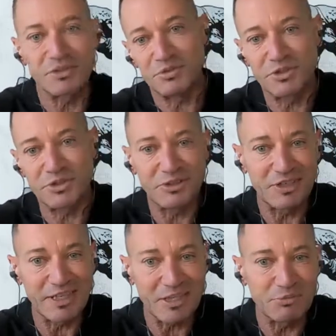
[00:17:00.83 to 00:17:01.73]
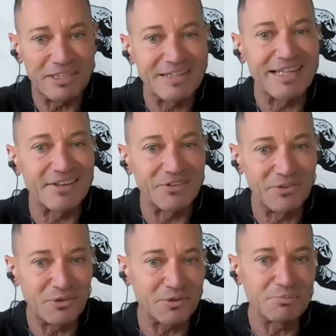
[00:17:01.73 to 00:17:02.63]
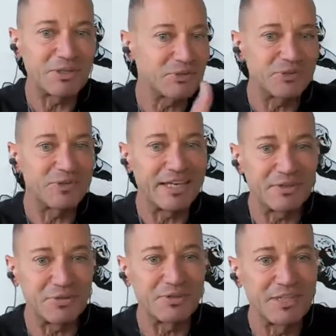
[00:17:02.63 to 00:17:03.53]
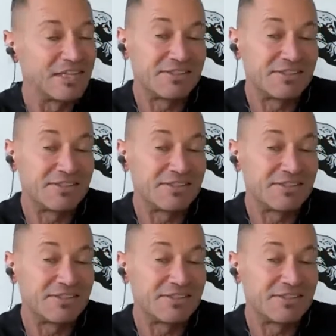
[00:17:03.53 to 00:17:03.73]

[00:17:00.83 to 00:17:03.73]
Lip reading: and you're gonna die with less neuron because you get old,